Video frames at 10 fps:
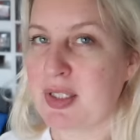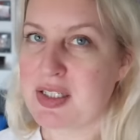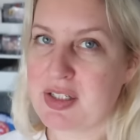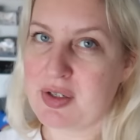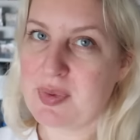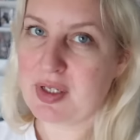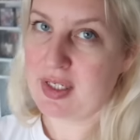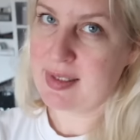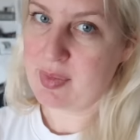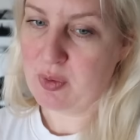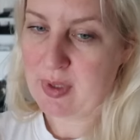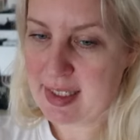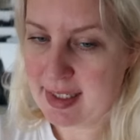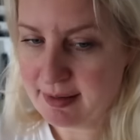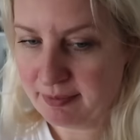going to open the icy pole one
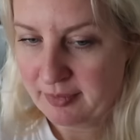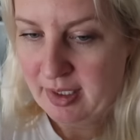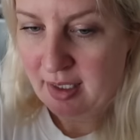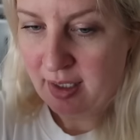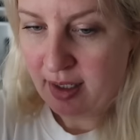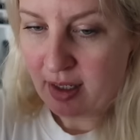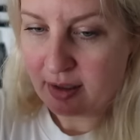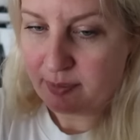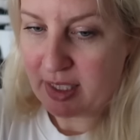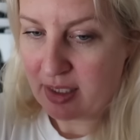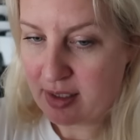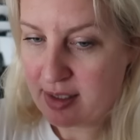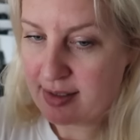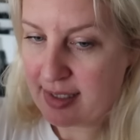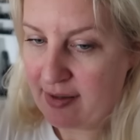now
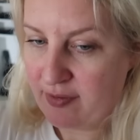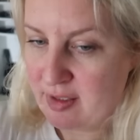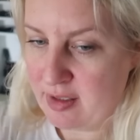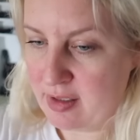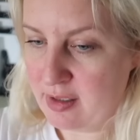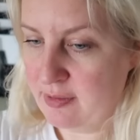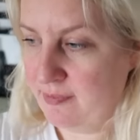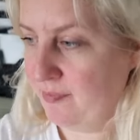because even though